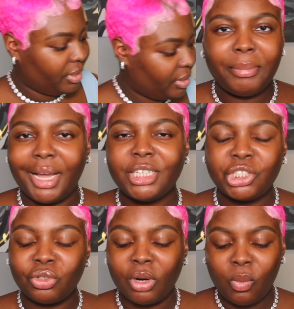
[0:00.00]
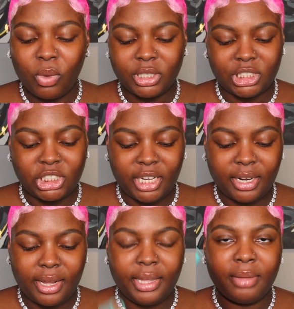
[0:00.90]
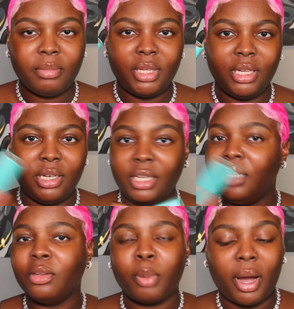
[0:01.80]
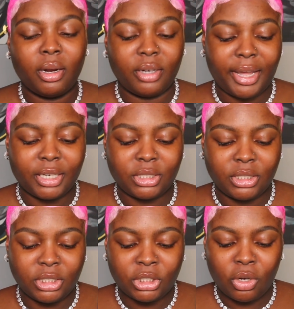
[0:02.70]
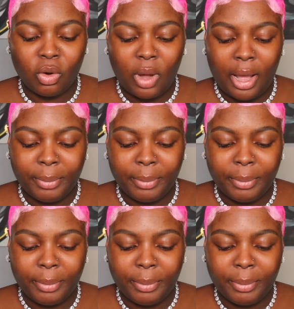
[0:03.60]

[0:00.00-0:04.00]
I'm not sure what shade I am in either product actually, so I'm